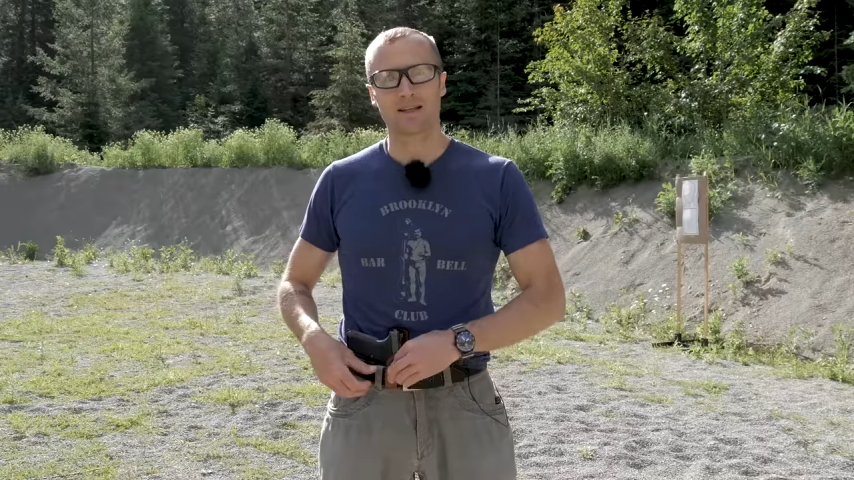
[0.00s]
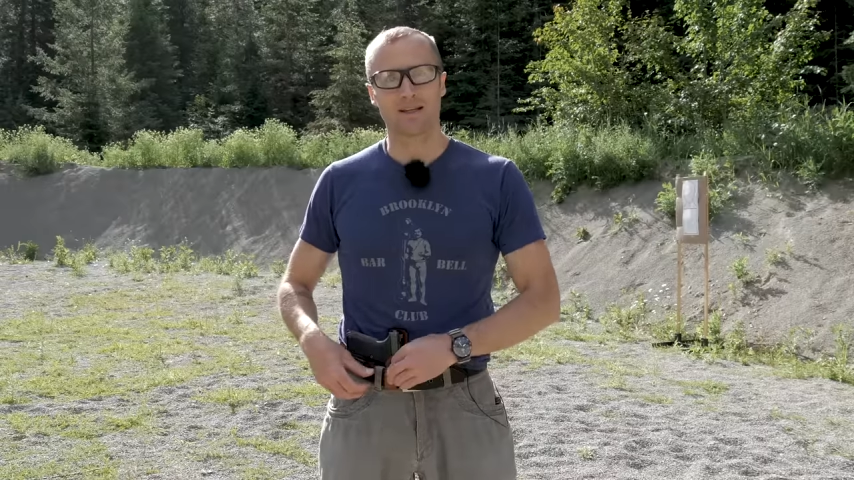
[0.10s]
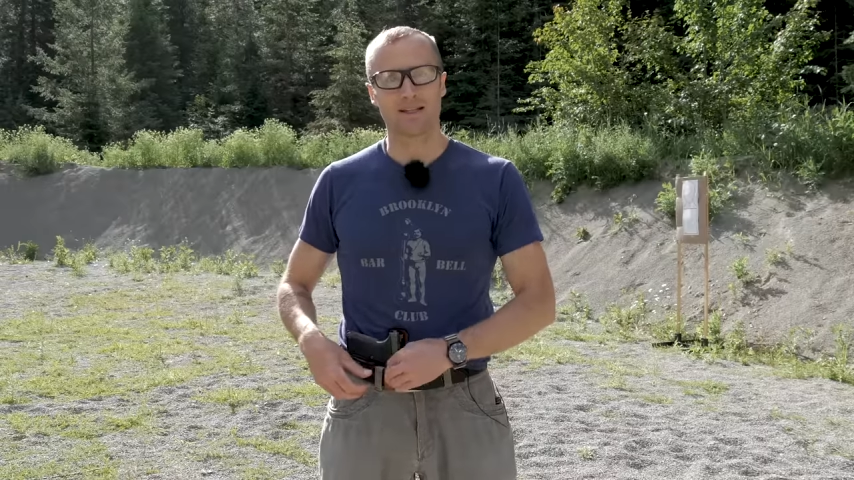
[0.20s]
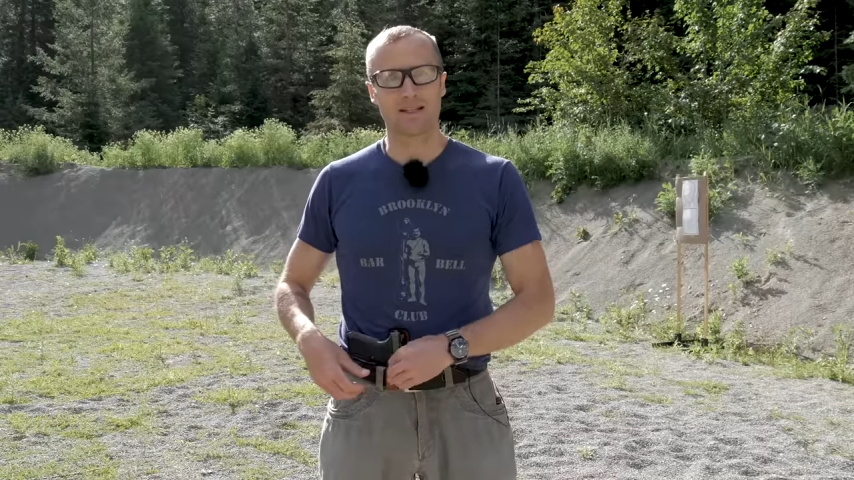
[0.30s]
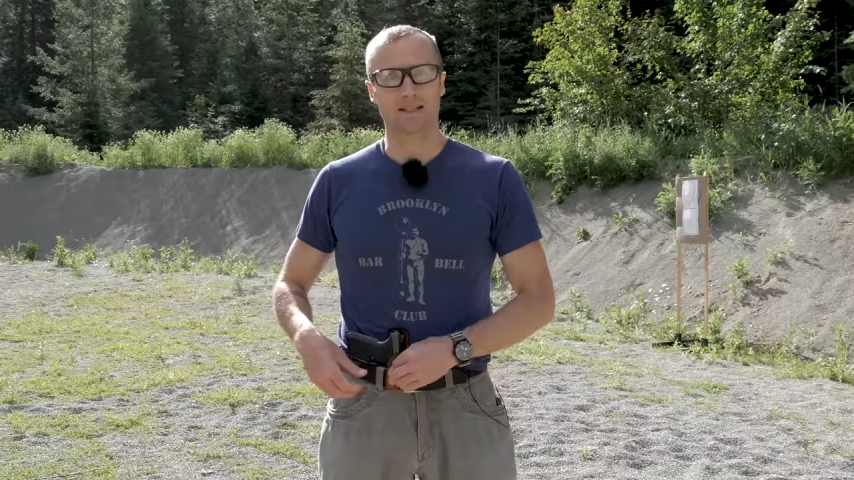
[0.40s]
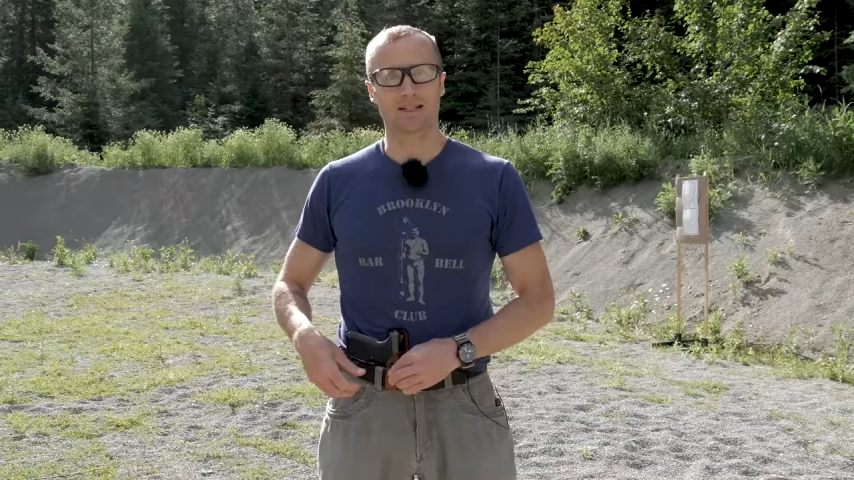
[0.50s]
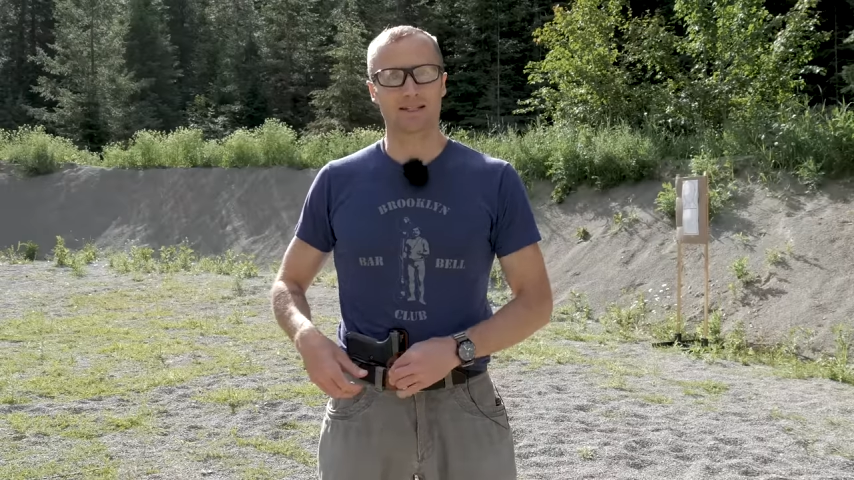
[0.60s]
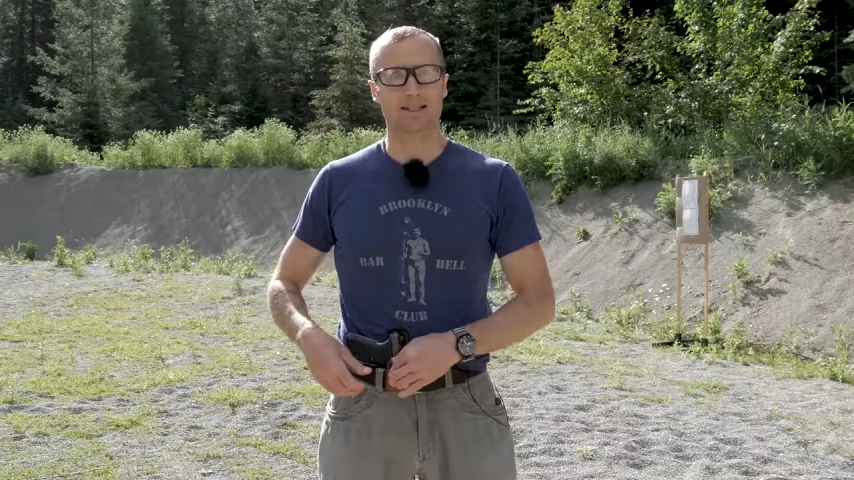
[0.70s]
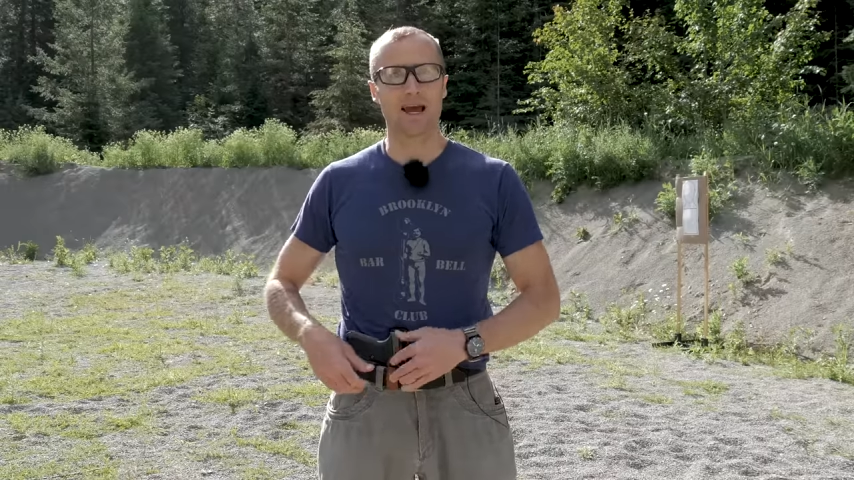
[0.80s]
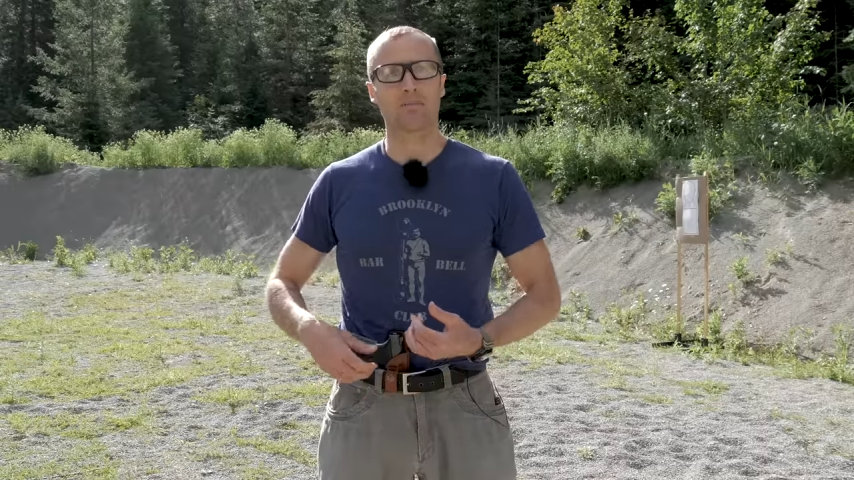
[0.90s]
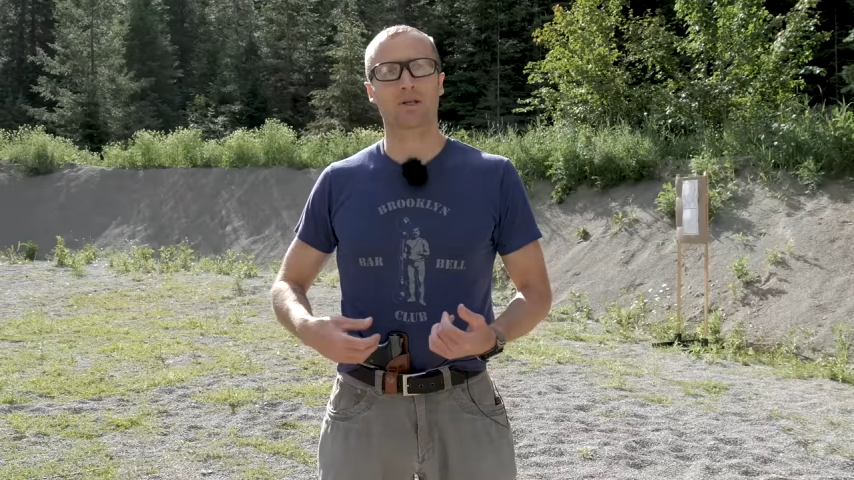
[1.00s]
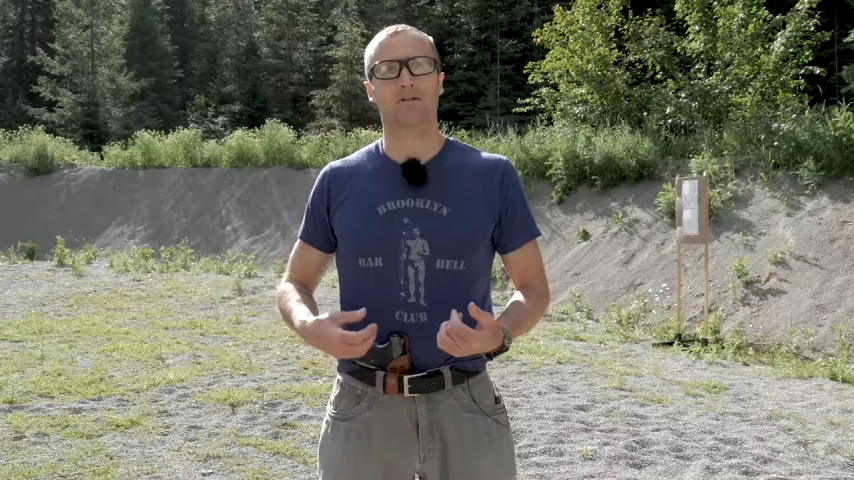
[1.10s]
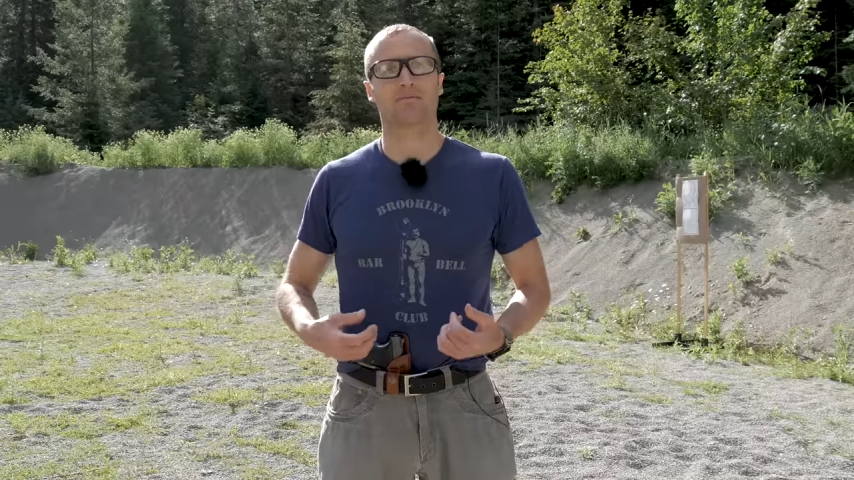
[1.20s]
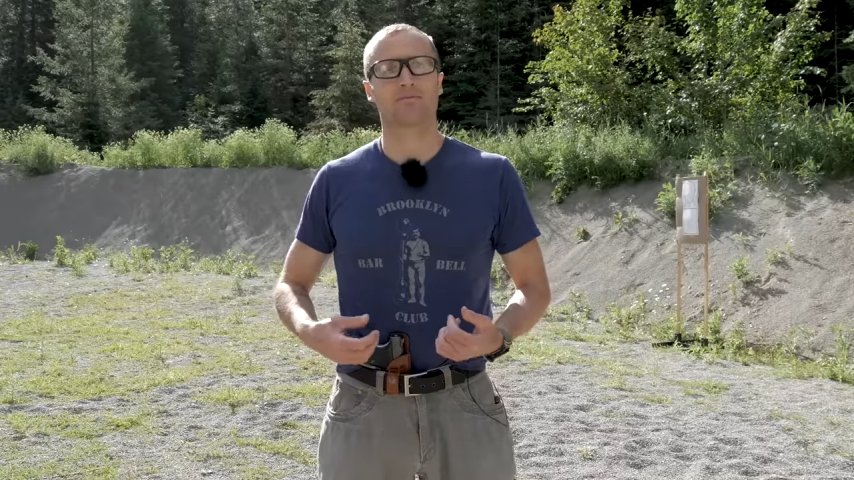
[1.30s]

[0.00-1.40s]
and then snap it.